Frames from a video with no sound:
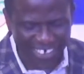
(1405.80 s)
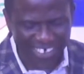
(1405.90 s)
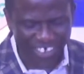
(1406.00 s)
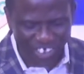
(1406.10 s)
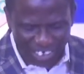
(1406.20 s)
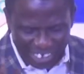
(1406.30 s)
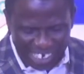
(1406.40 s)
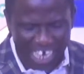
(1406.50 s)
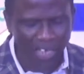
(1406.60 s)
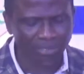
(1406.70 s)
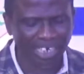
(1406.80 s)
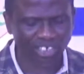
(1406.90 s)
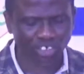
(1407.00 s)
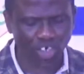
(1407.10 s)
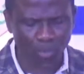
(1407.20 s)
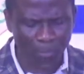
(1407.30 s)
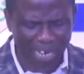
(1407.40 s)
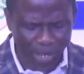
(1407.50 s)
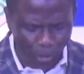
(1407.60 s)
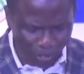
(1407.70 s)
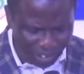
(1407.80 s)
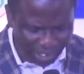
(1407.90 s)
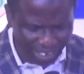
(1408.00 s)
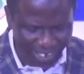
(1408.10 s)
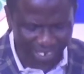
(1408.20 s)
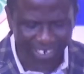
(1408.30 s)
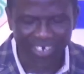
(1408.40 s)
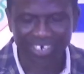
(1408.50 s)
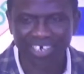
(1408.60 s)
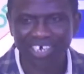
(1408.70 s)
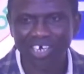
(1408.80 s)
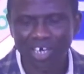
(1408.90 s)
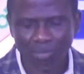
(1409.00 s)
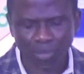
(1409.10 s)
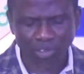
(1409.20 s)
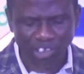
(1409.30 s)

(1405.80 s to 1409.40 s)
she named her son Benoni. But